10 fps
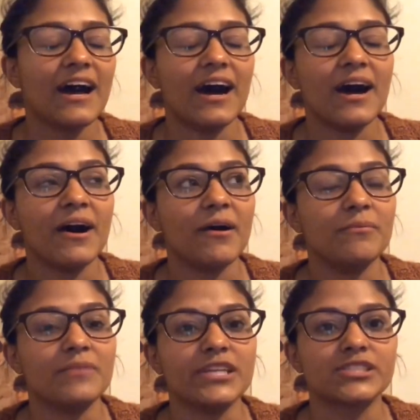
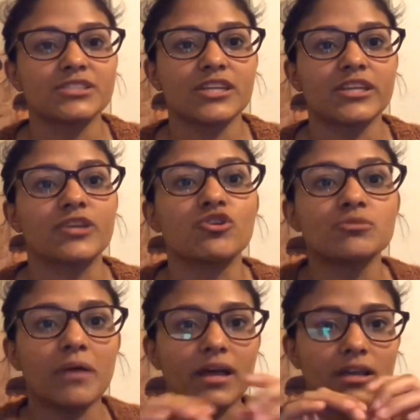Um, it's just like it goes
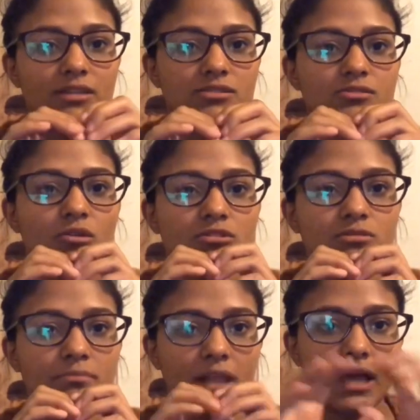black. It just goes
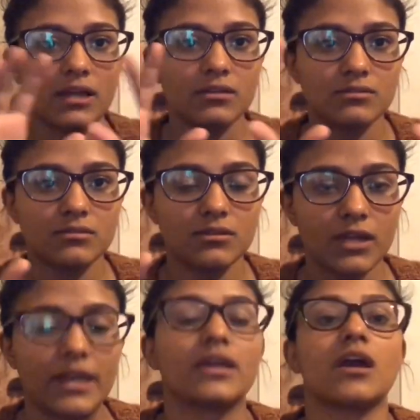black,
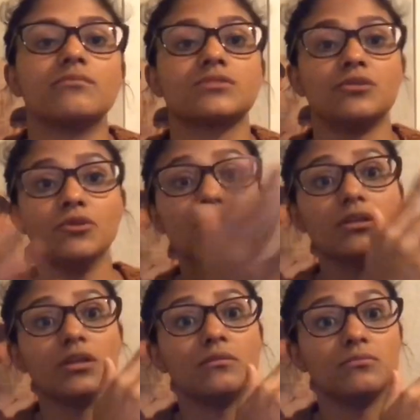and it comes a new
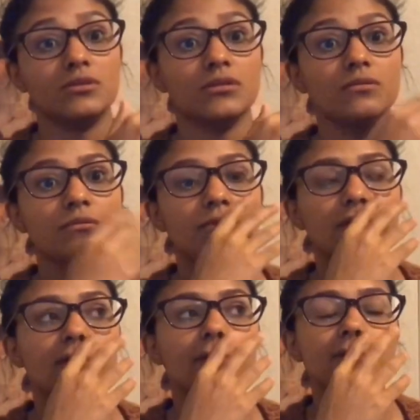clip
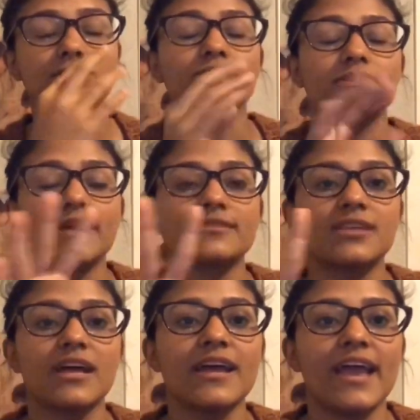so he does that,